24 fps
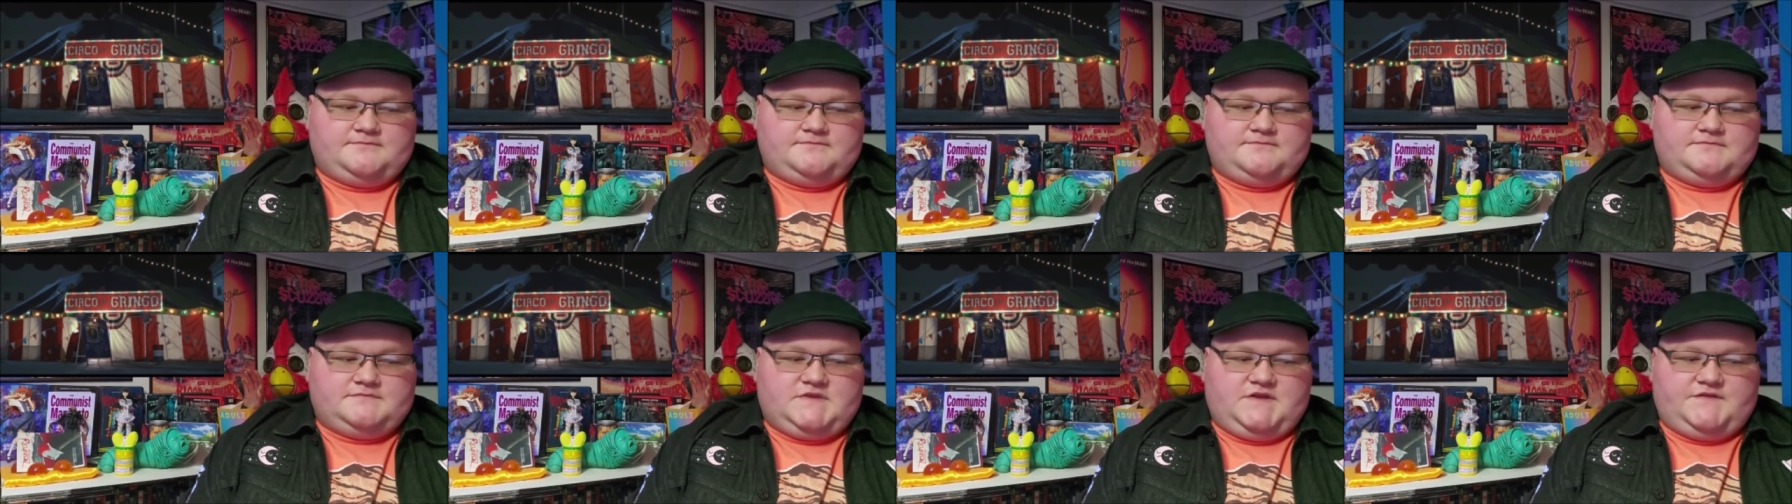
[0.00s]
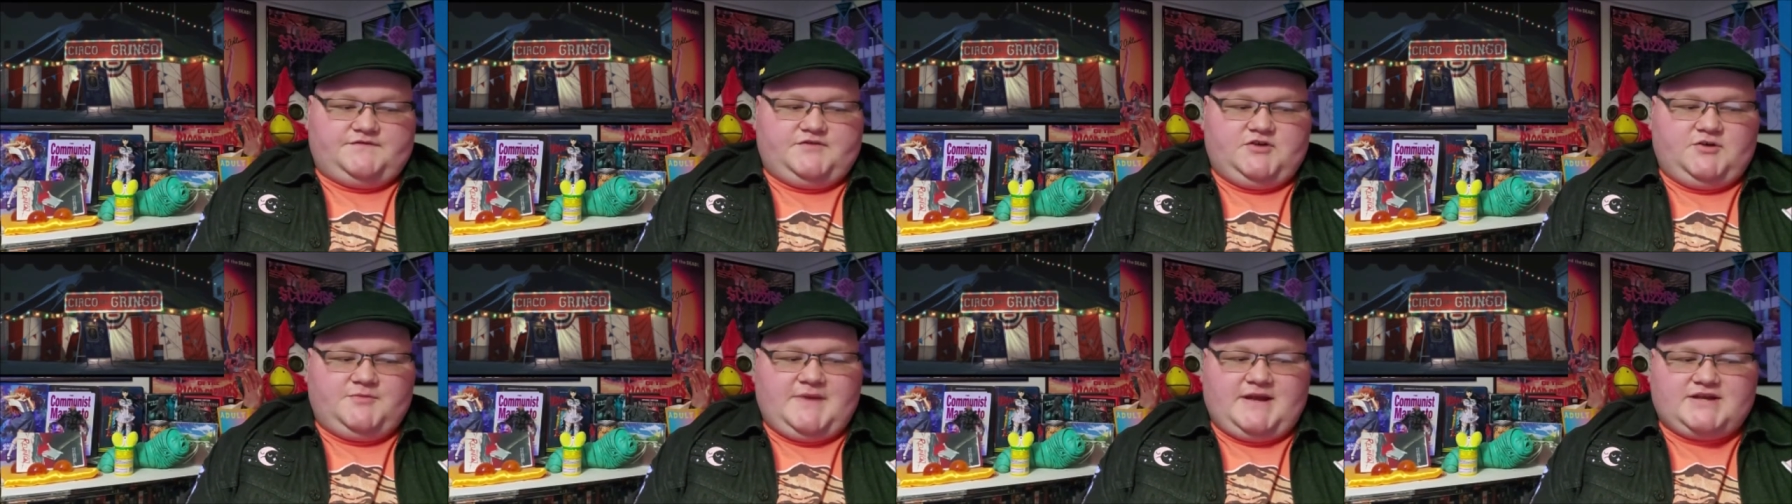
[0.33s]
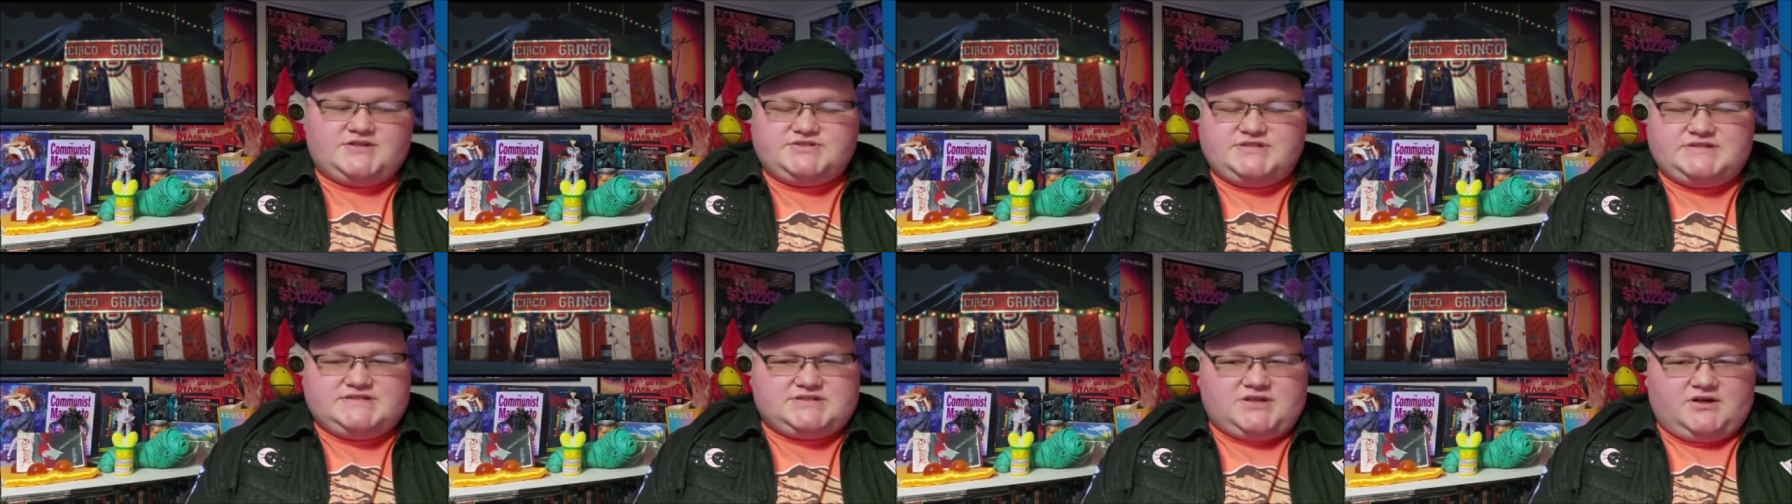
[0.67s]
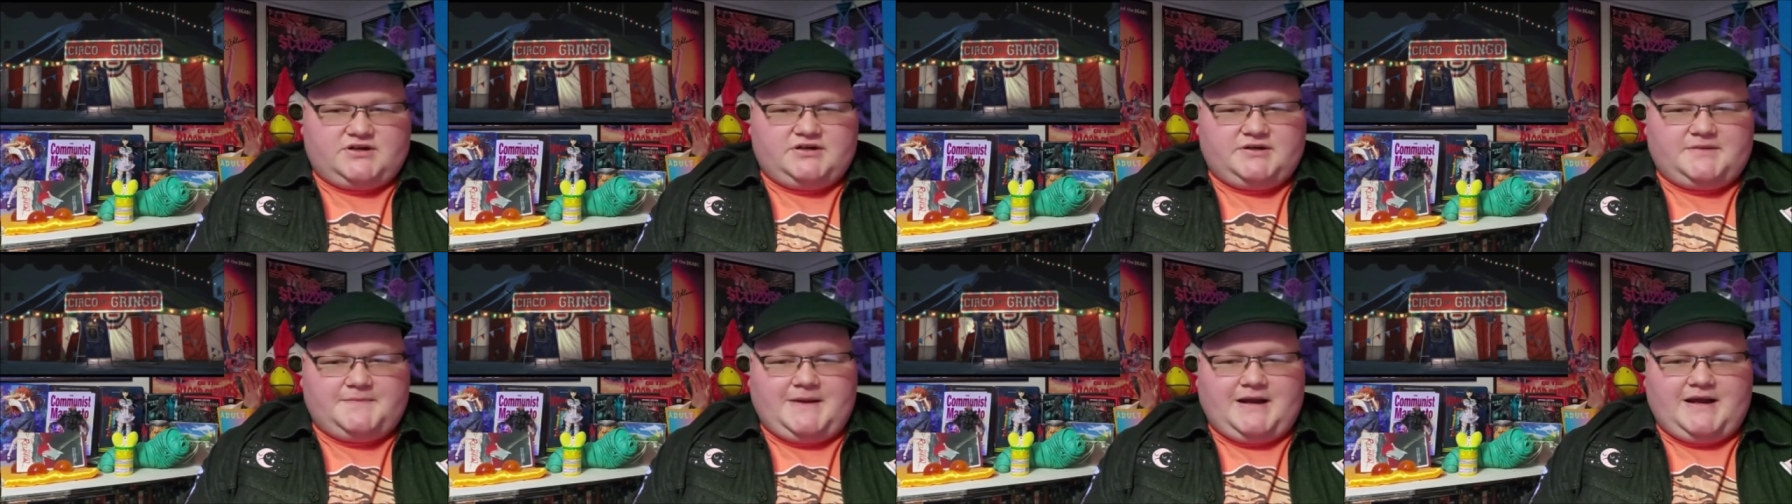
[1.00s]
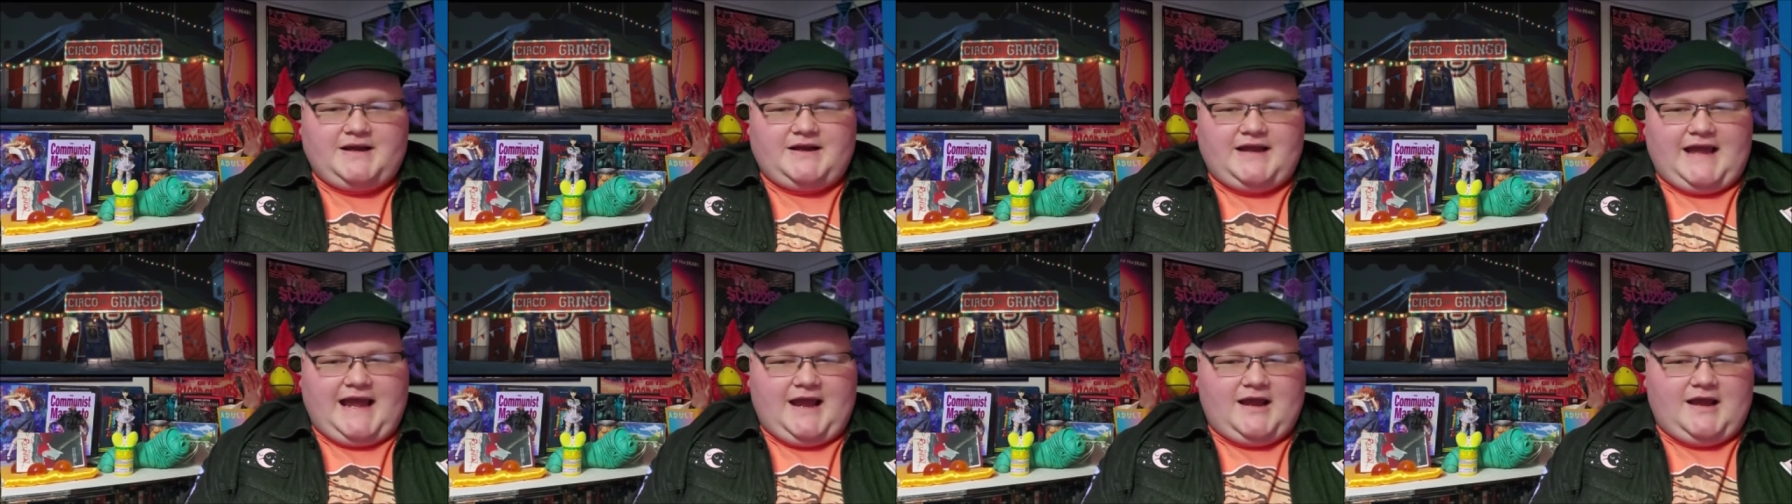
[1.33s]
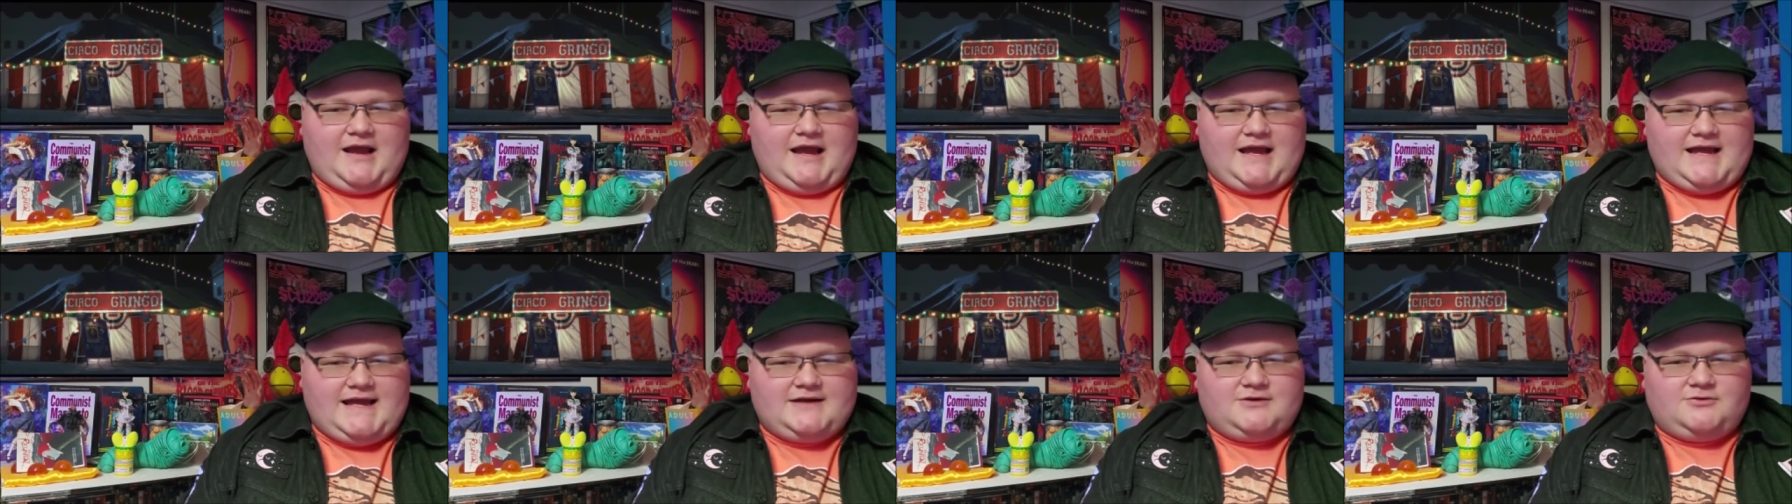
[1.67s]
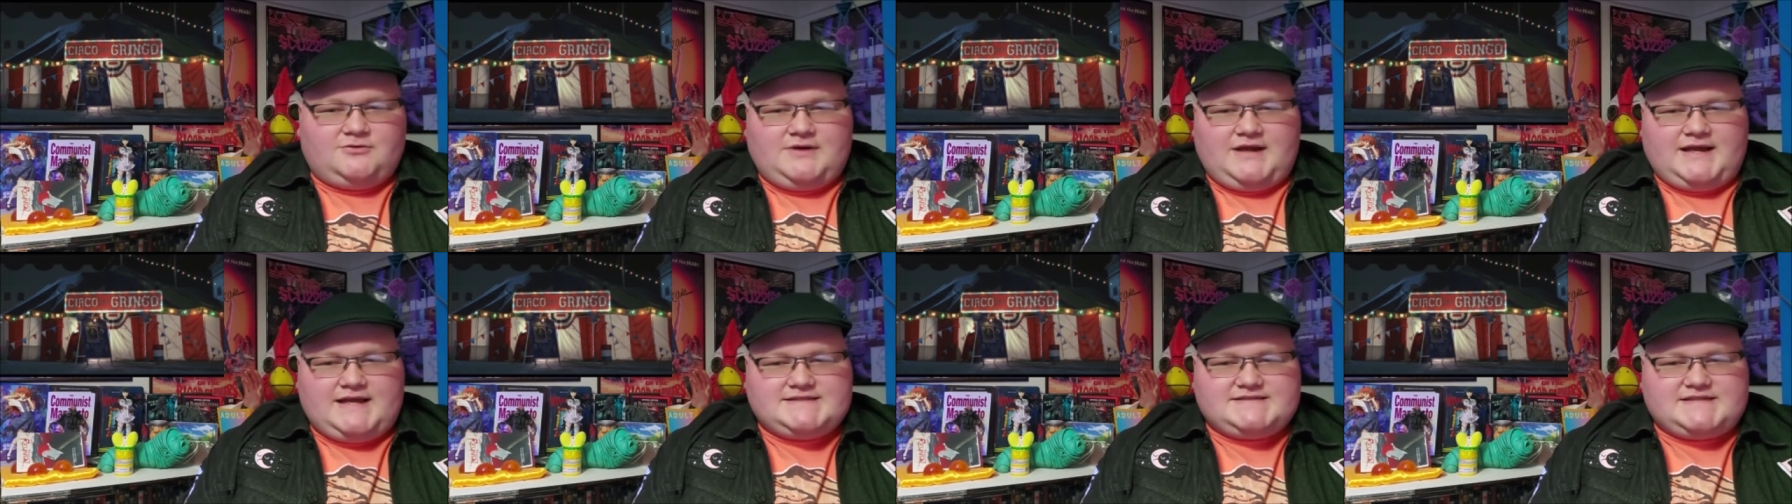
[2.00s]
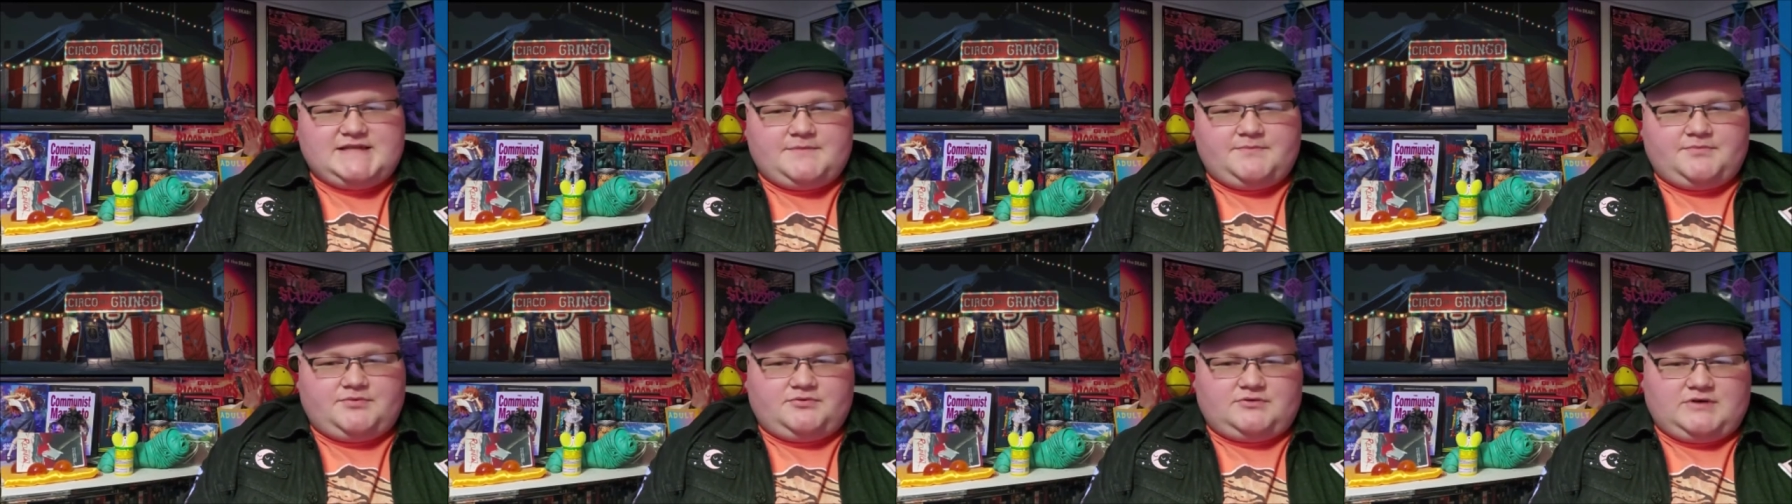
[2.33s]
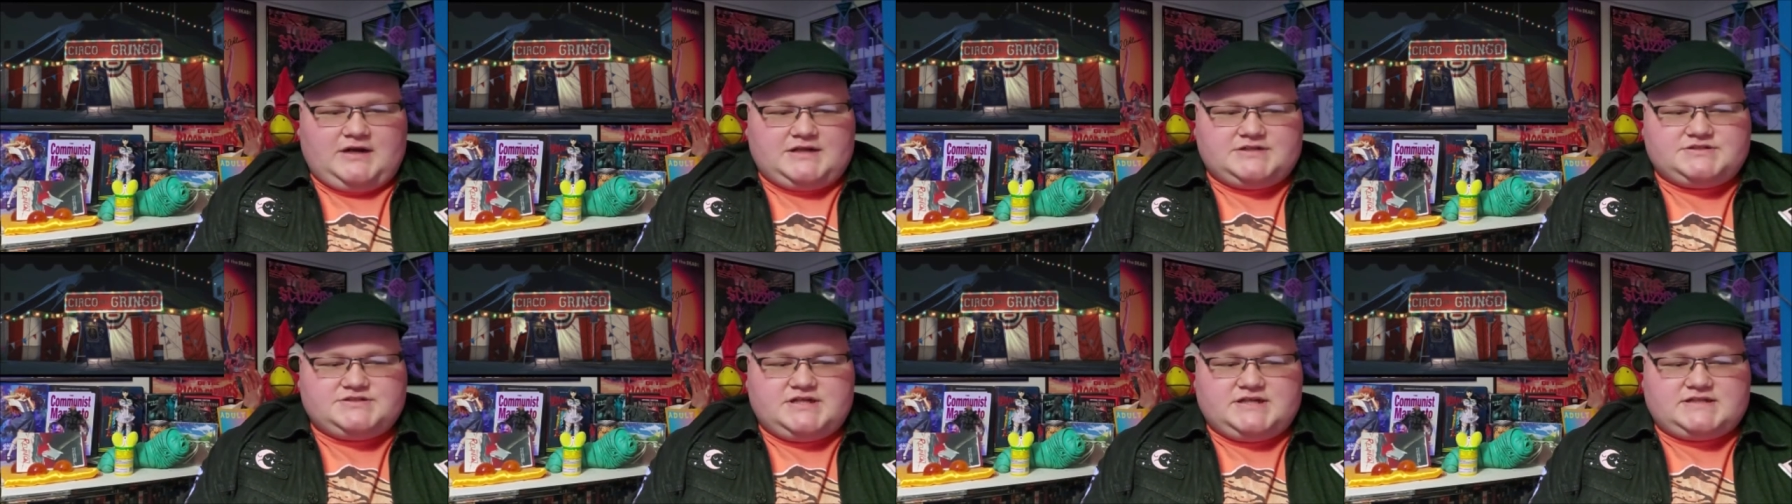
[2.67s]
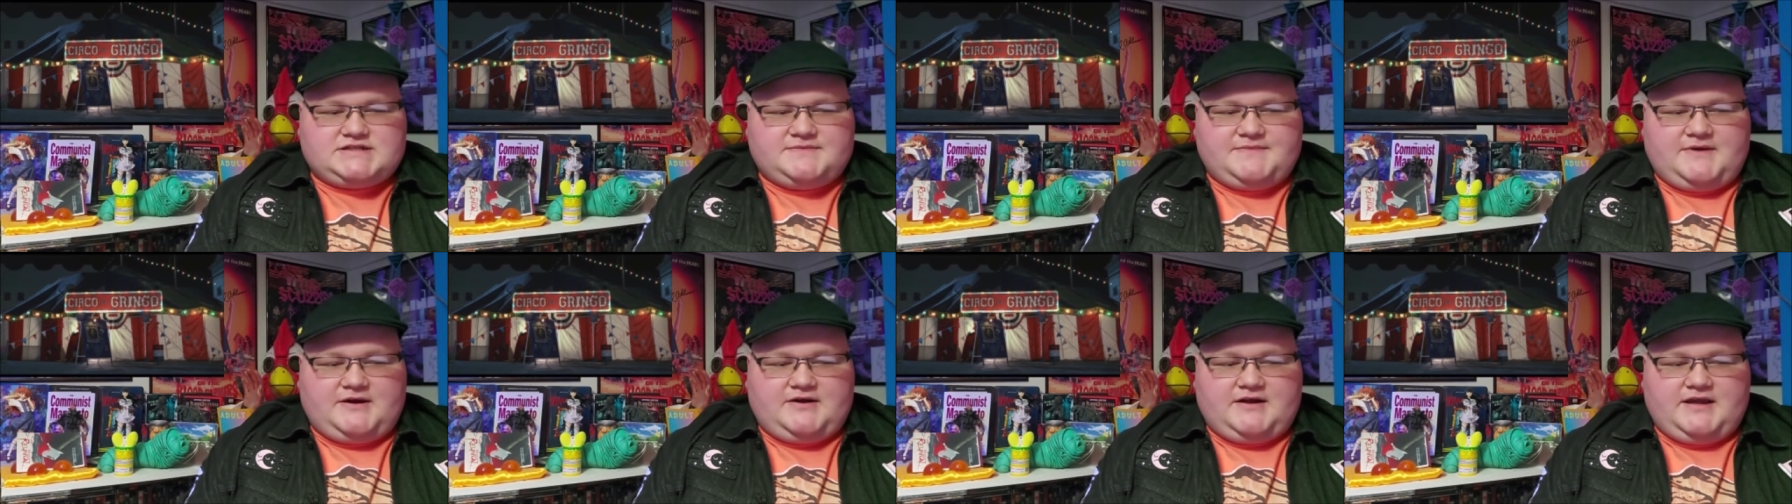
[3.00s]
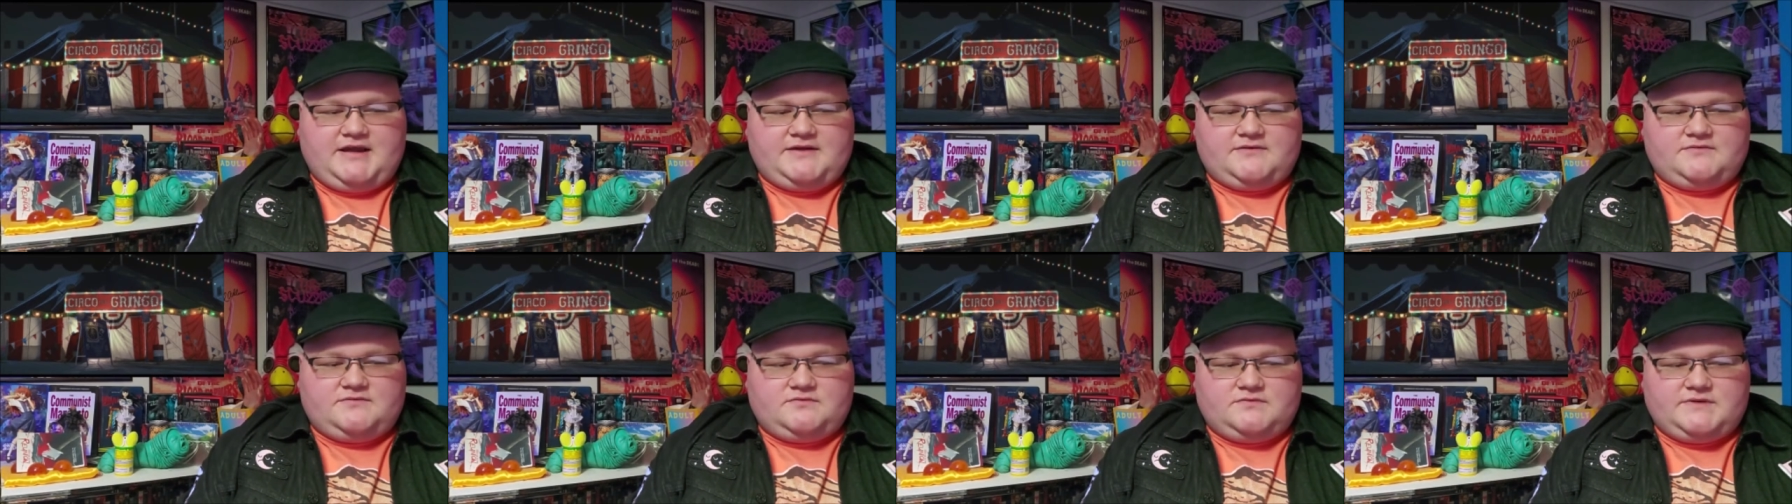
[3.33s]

The film actually started out as a project about a